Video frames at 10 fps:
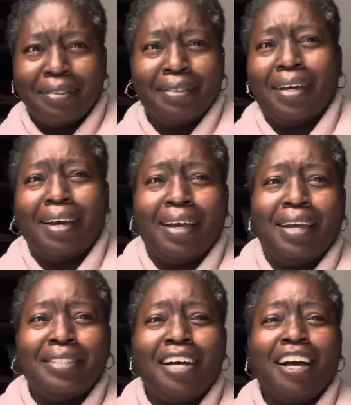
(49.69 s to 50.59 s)
Oh, God, I
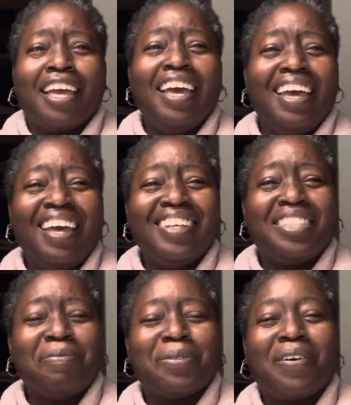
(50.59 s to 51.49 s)
can't talk.
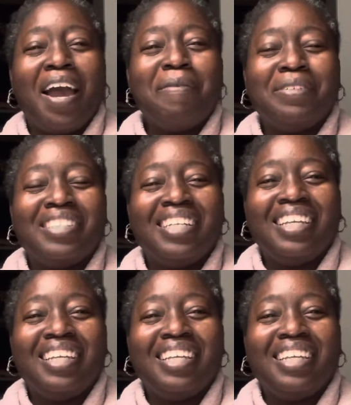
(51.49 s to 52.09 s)
Subscribers